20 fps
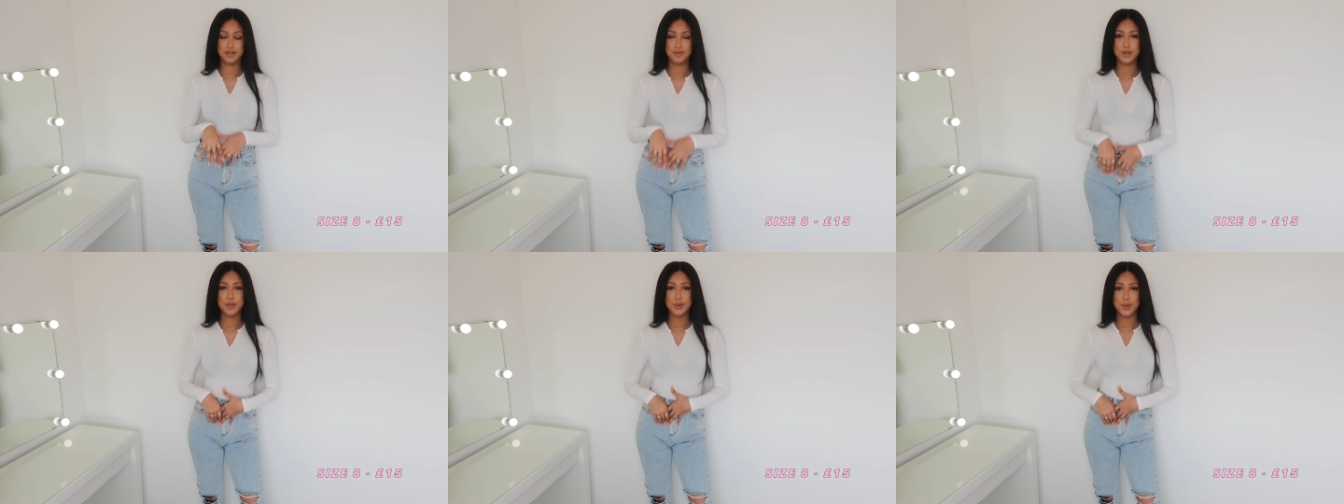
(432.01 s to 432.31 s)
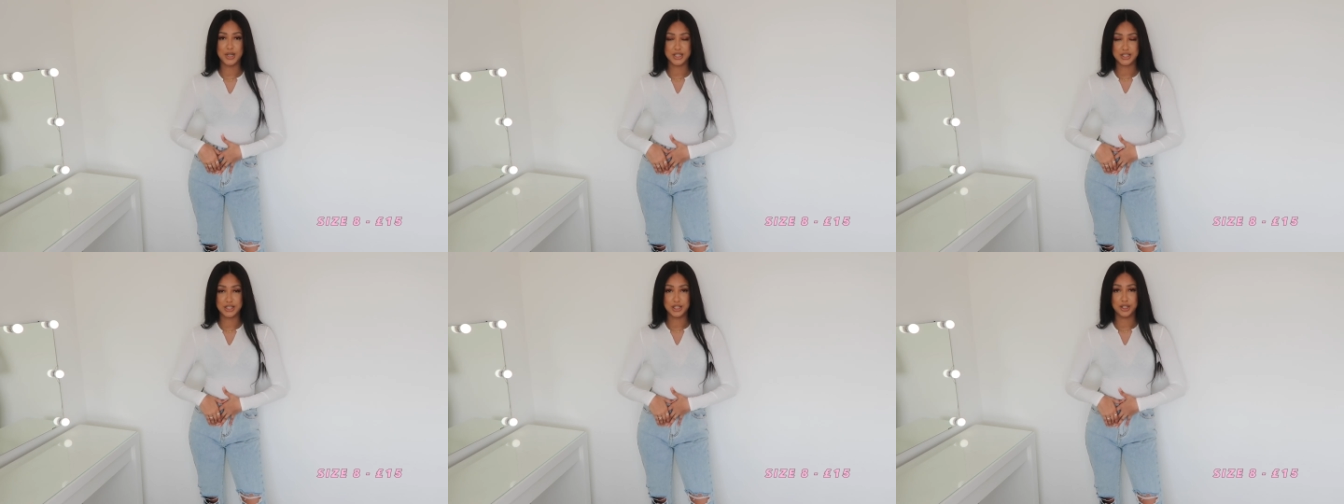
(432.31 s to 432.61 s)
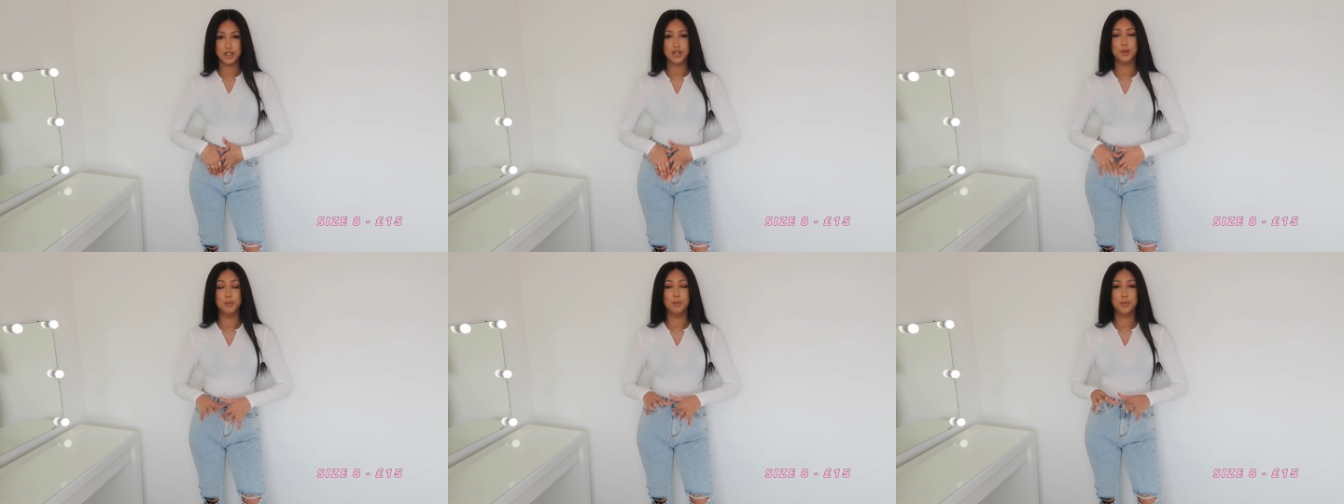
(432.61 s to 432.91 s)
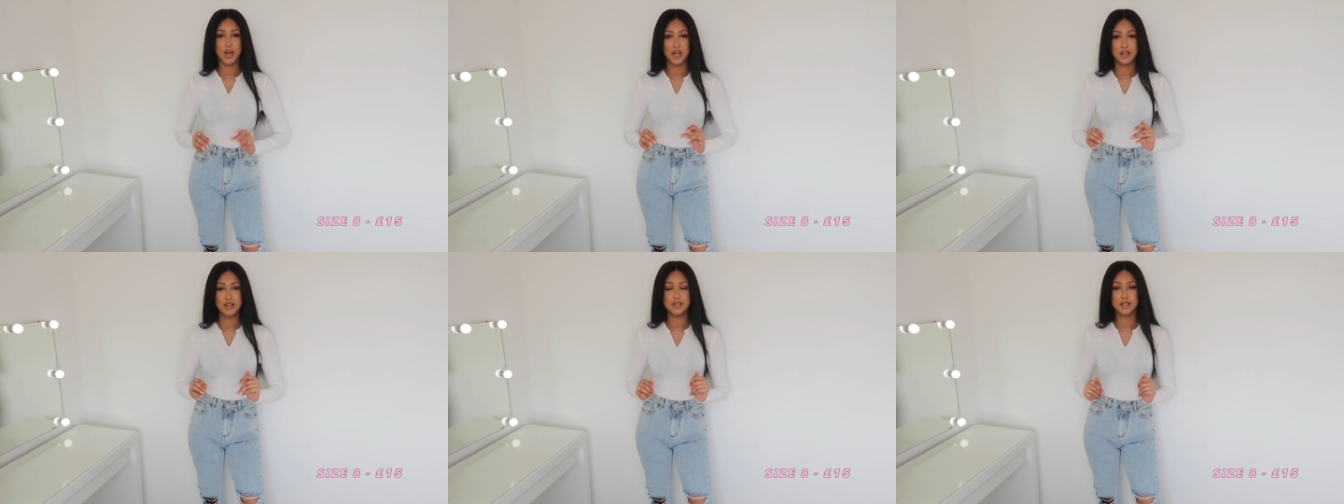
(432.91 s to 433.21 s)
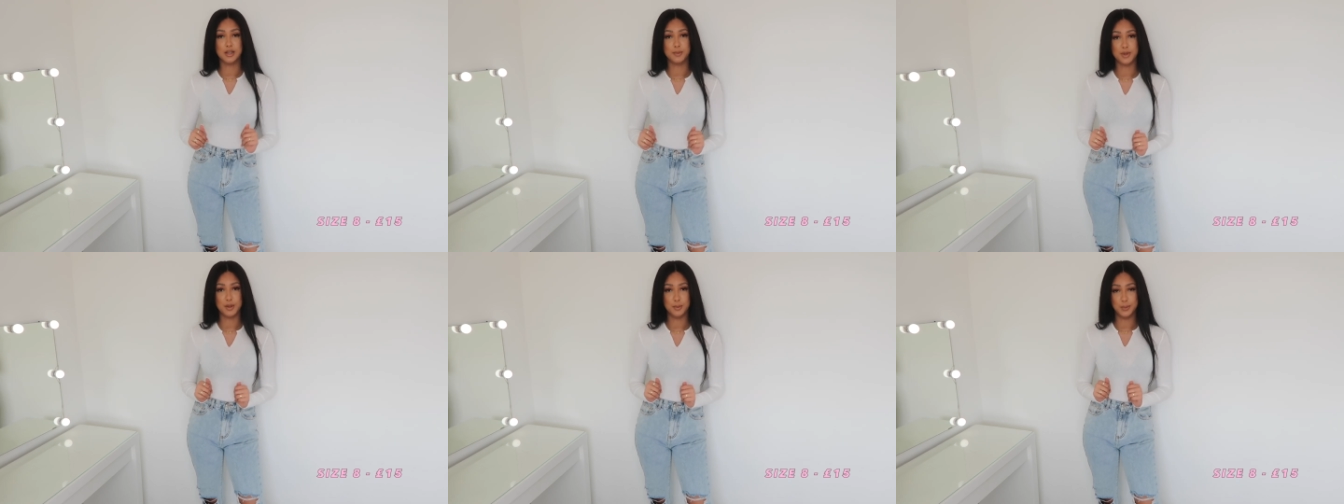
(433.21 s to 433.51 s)
If you were to button
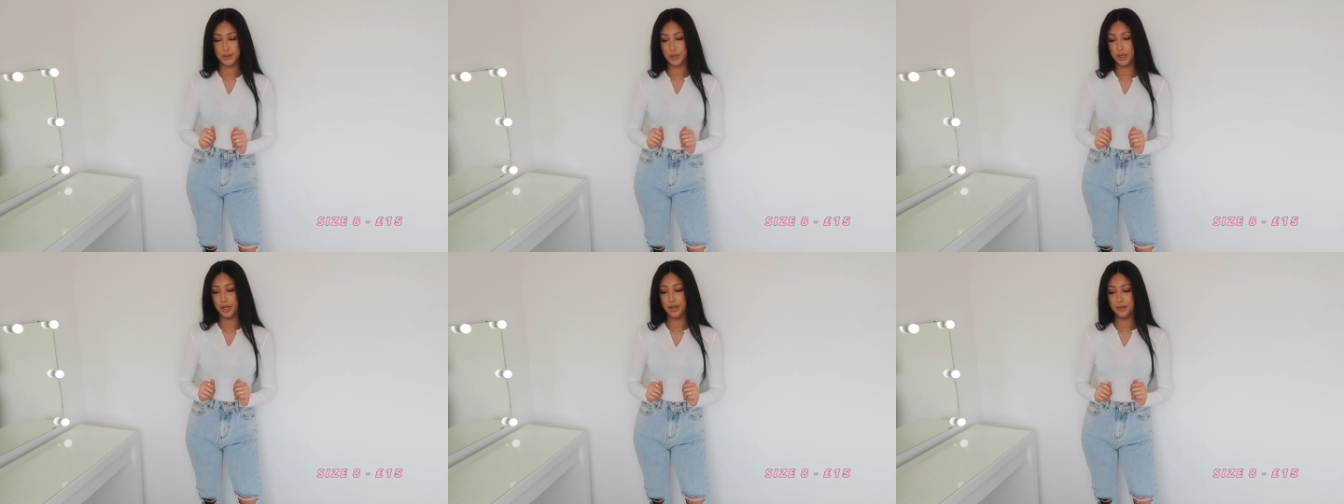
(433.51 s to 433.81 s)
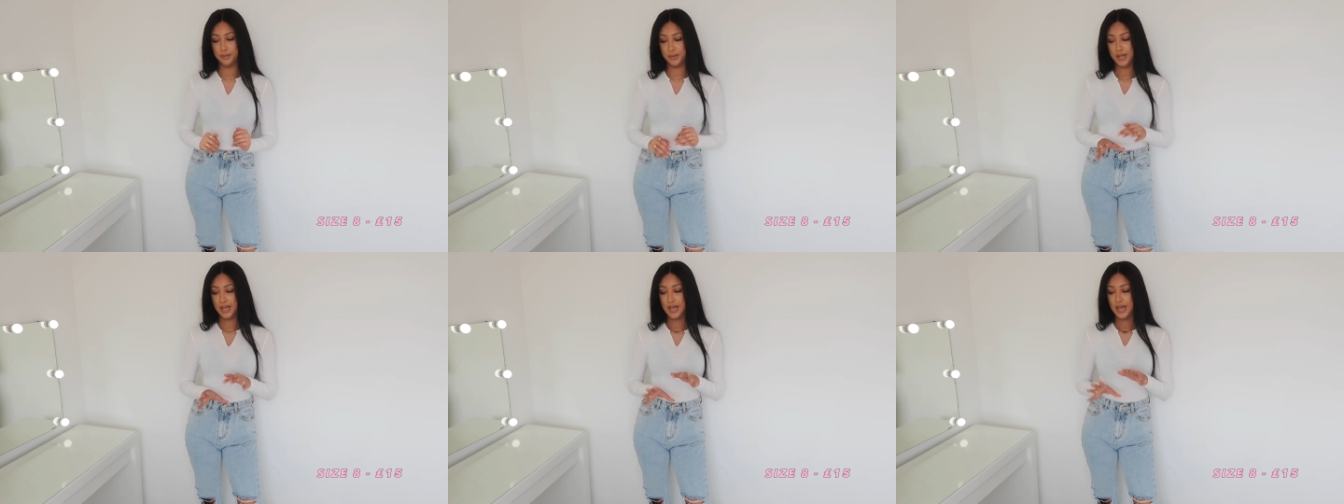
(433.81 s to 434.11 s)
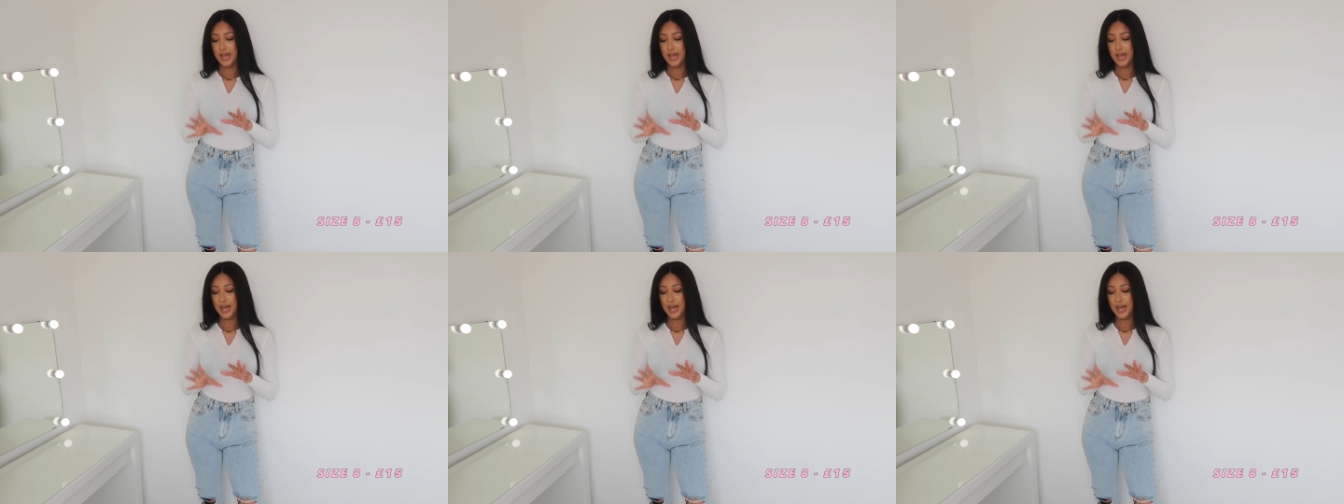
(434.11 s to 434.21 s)
this up at the bottom